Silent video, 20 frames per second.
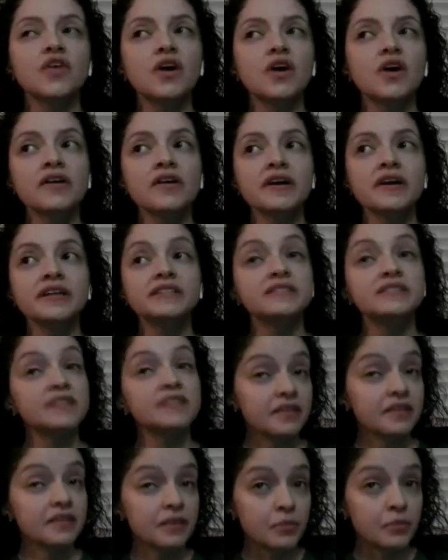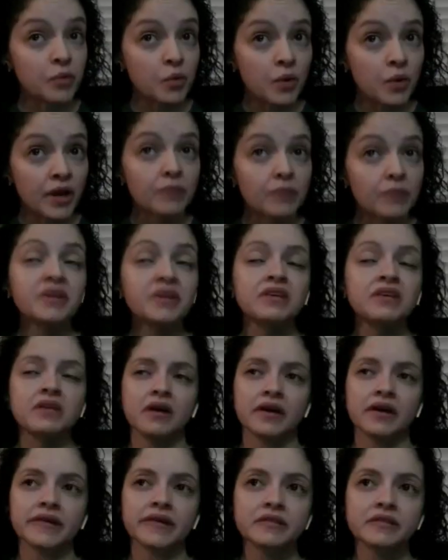as far as taking them away, but
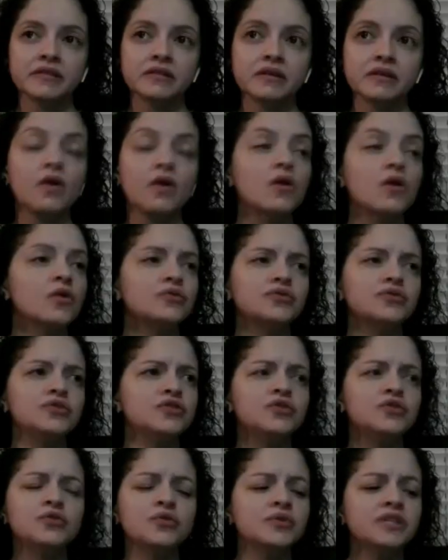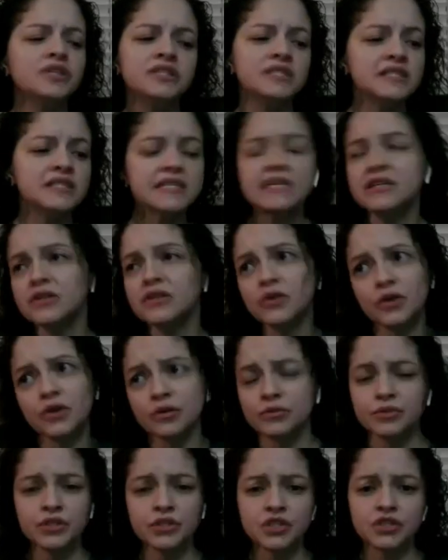yes. Oh, you don't need to take
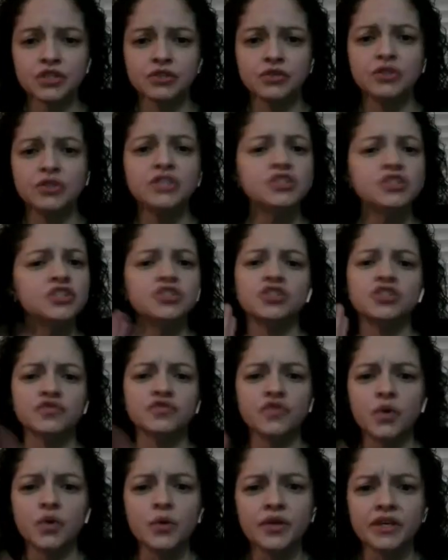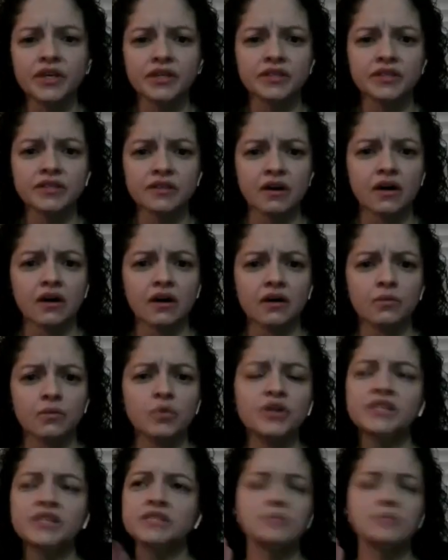notes. You need to just focus
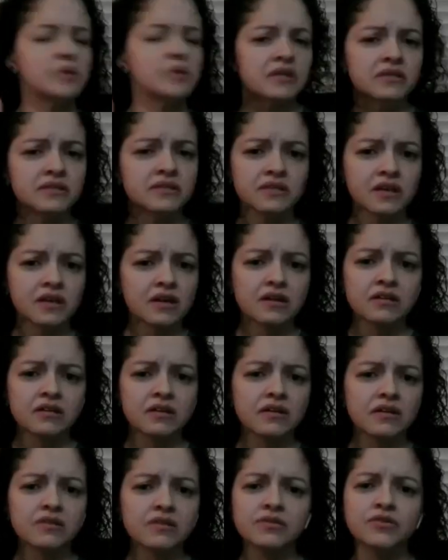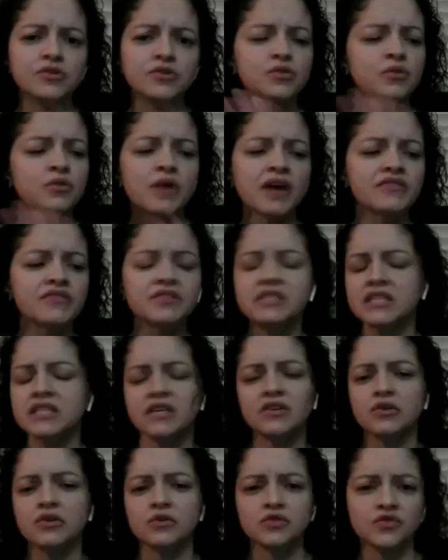on what is being said. You don't have to
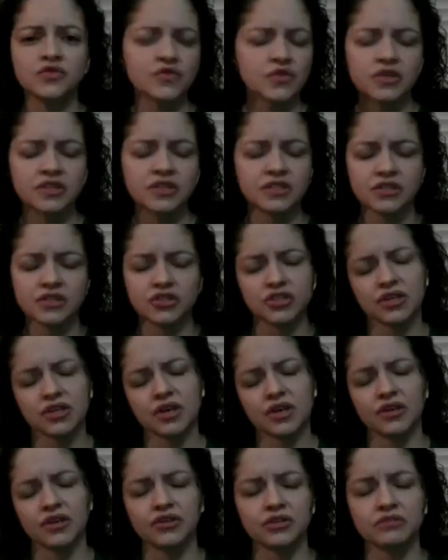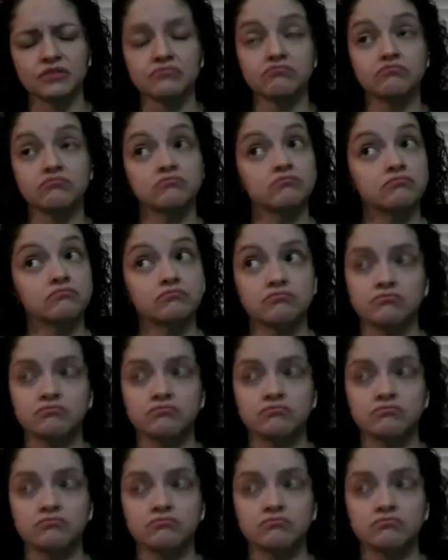take notes for this education.